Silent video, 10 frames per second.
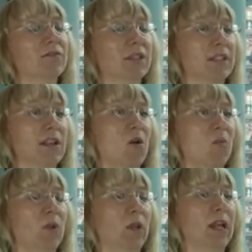for
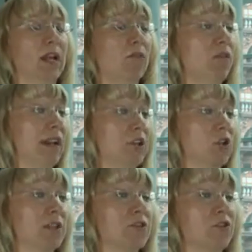example,
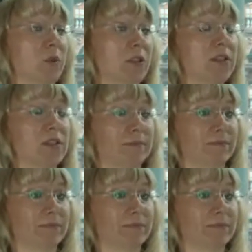financial instruments.